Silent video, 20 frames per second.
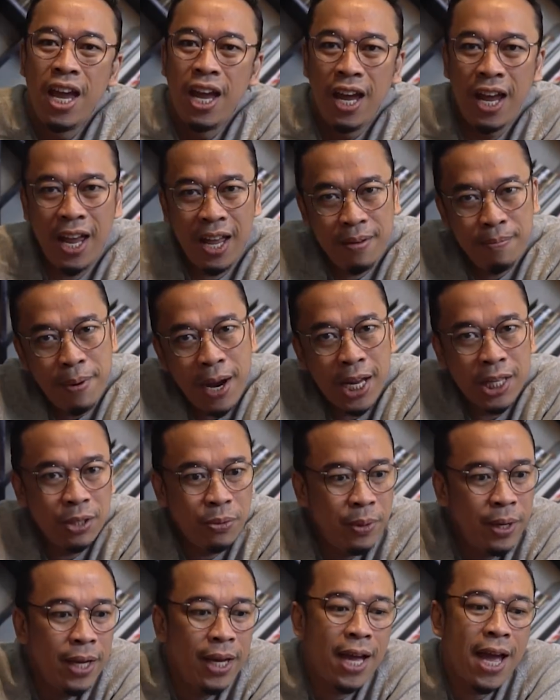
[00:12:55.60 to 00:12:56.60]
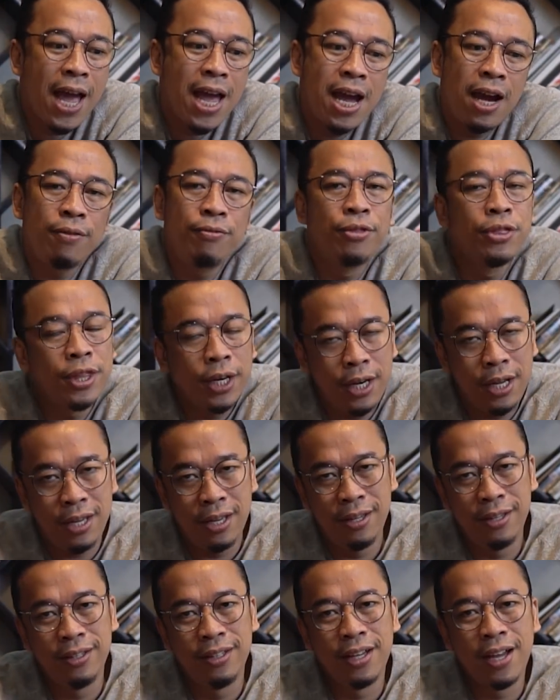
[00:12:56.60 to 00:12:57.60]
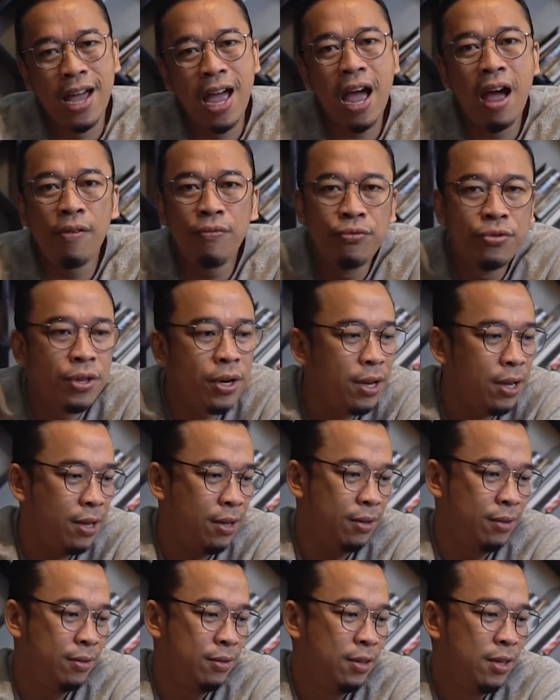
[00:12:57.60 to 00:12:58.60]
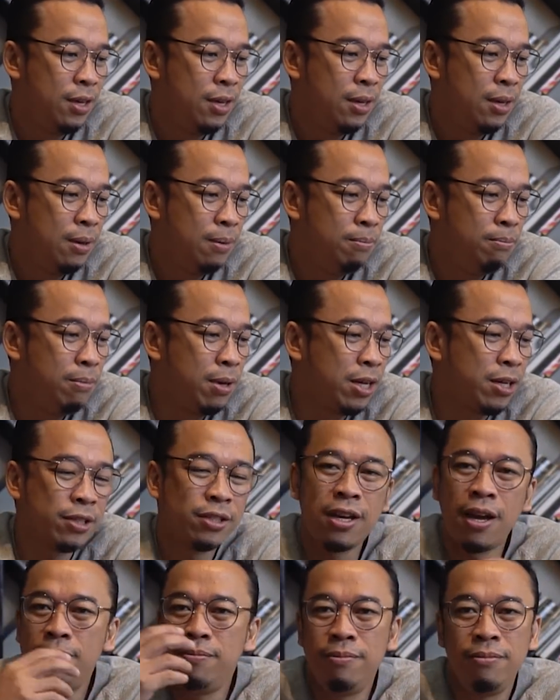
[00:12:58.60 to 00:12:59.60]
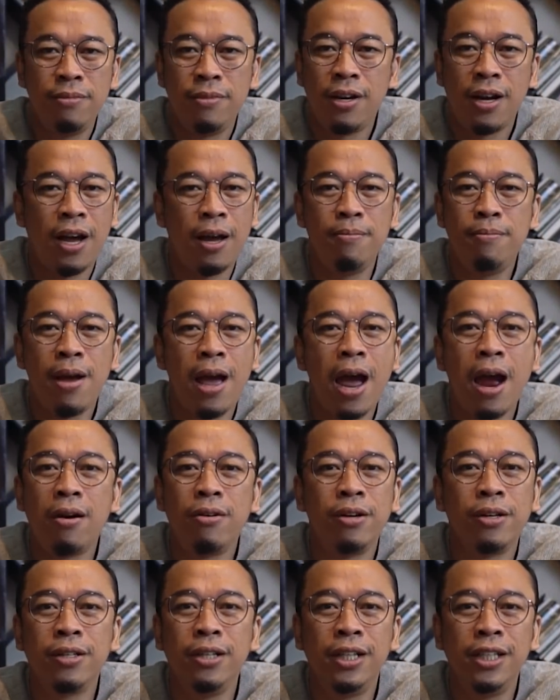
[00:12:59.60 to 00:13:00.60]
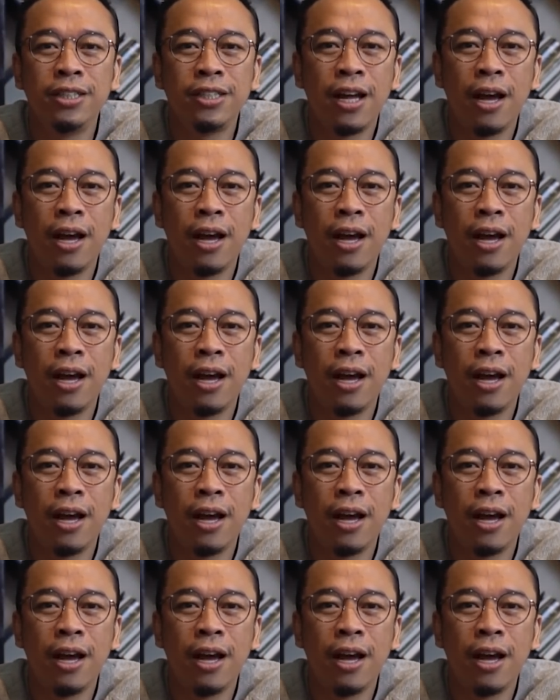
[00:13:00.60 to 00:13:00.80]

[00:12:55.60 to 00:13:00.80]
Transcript: And by the way, I have 3. I have 3 because I'm arrogant,